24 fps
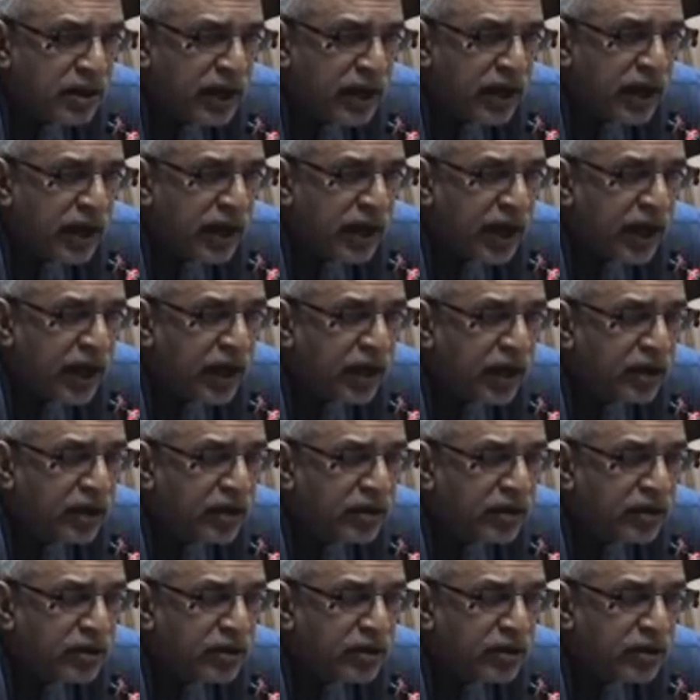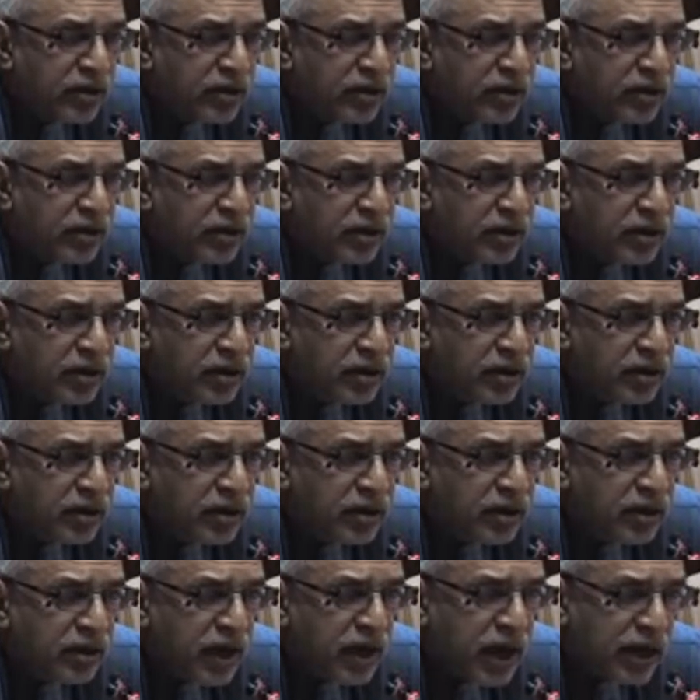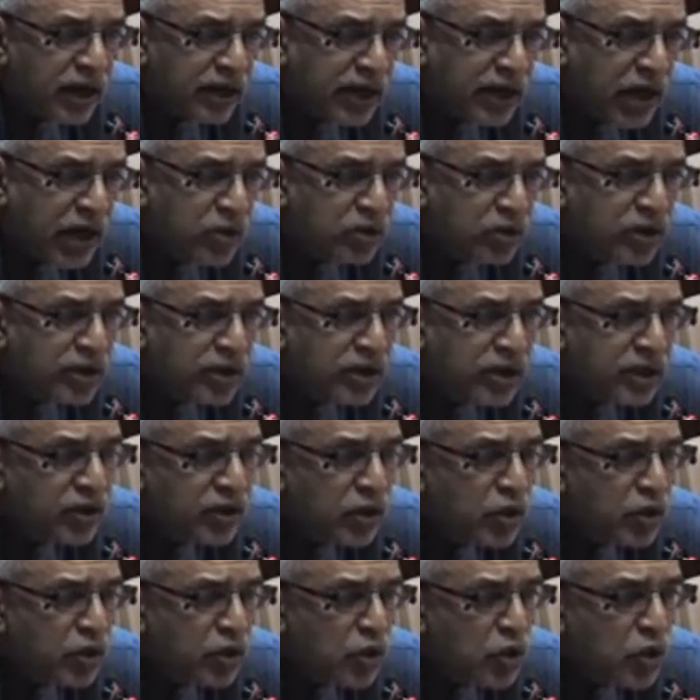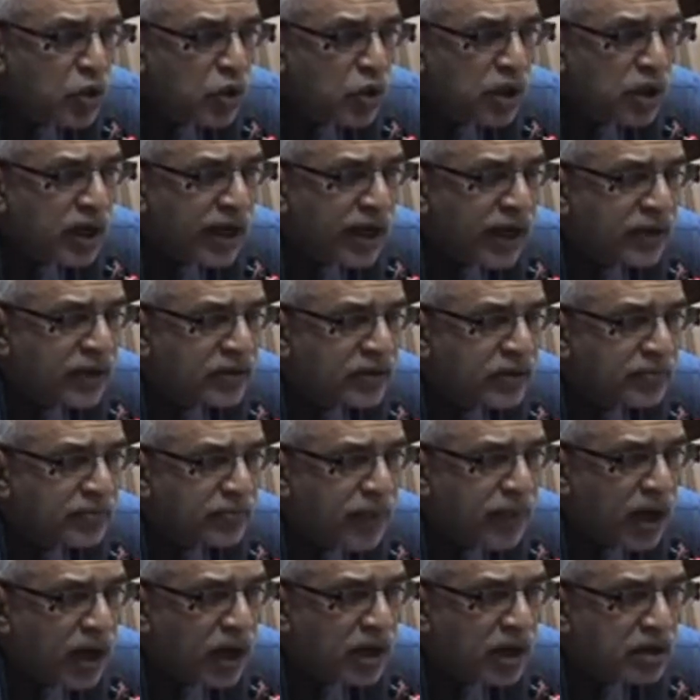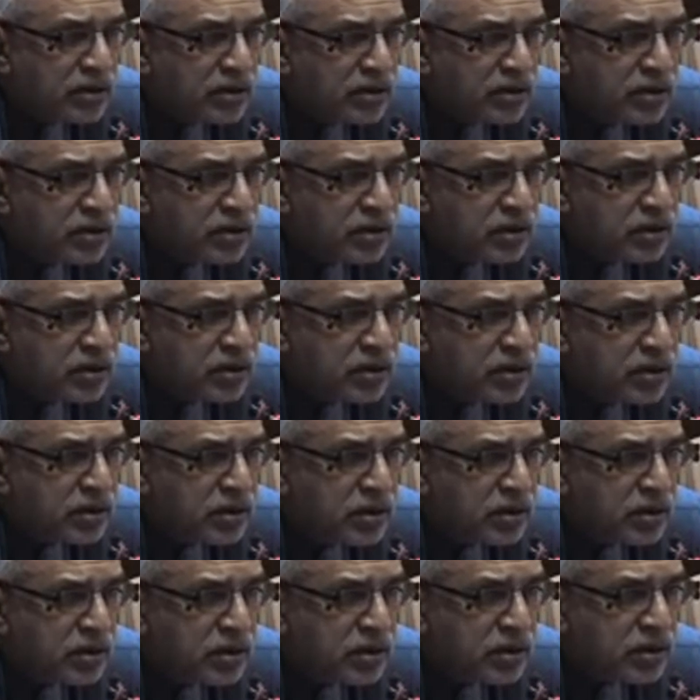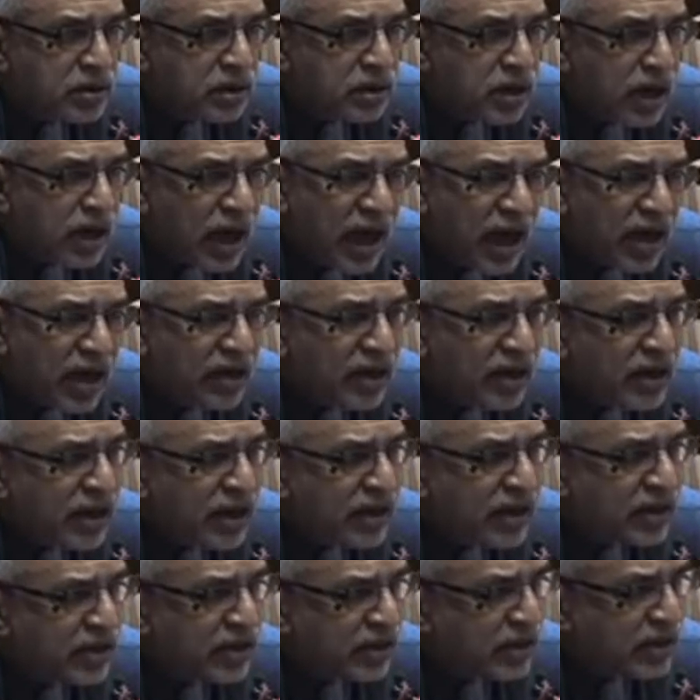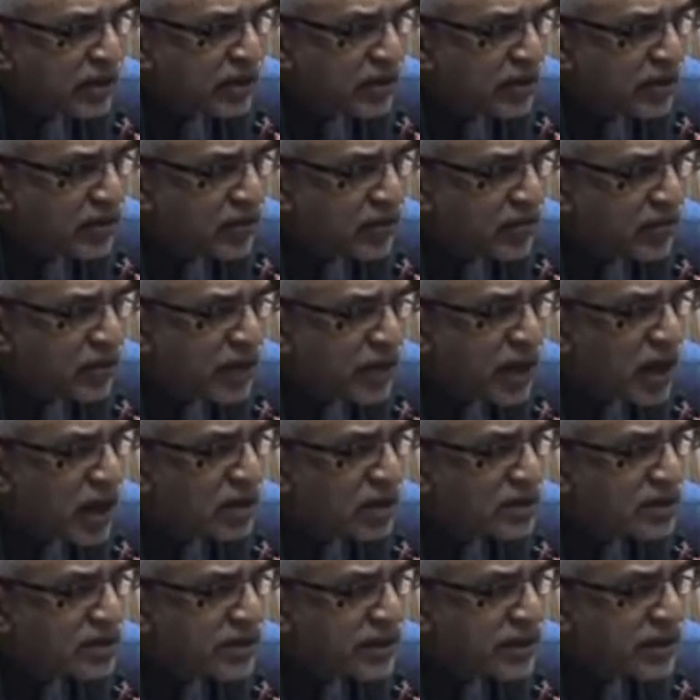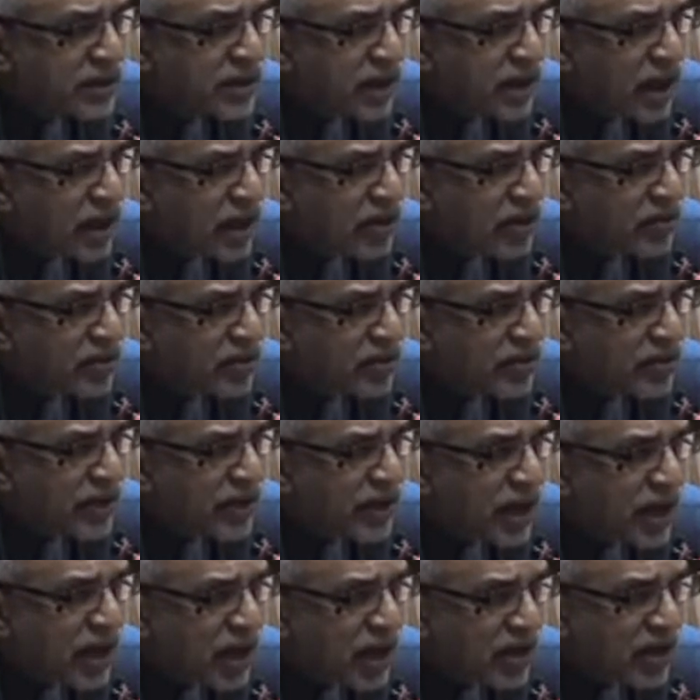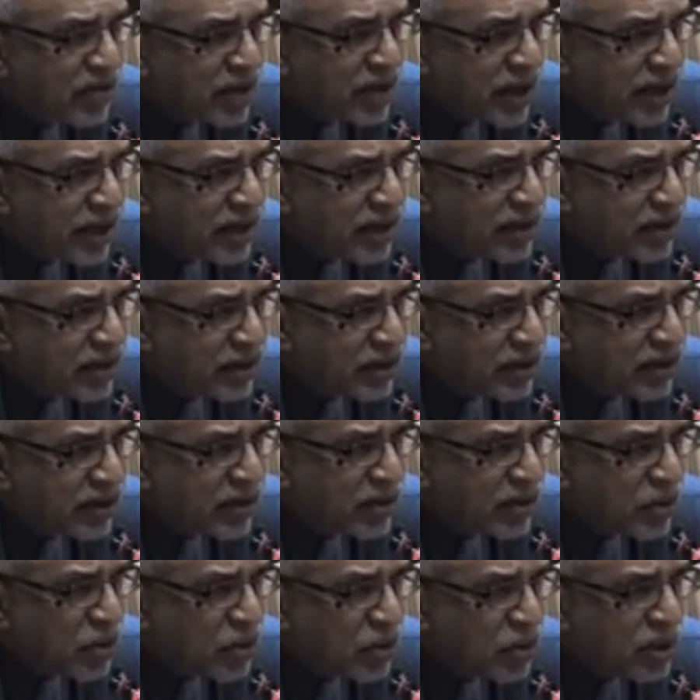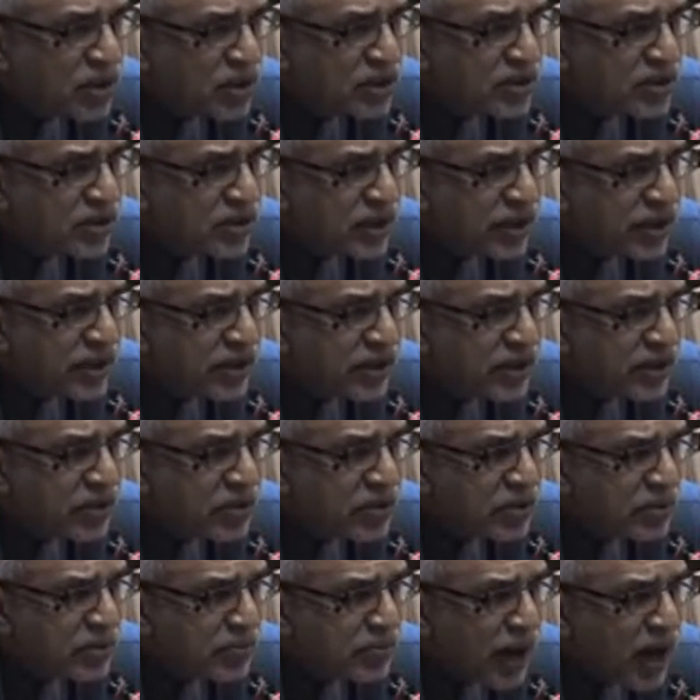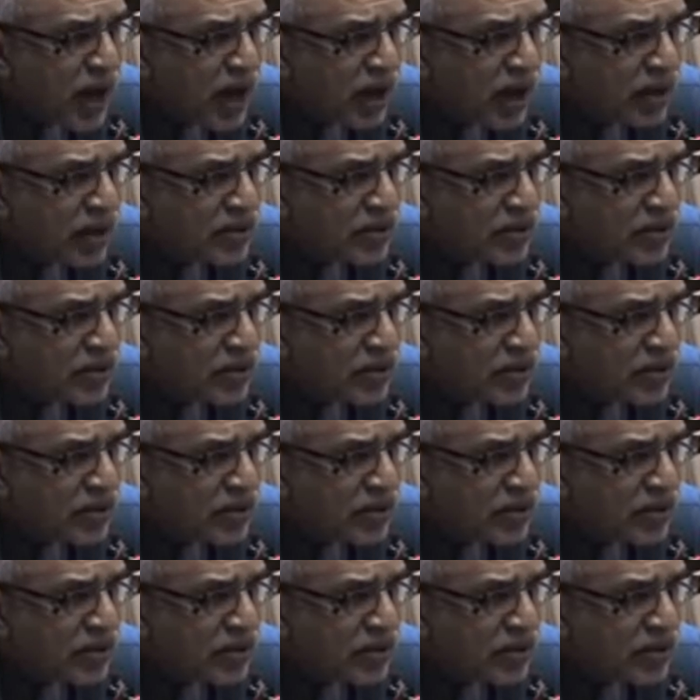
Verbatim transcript: And Undoubtedly, the whole and the part are related. We can't say they are, they are unrelated. The whole is related to the part.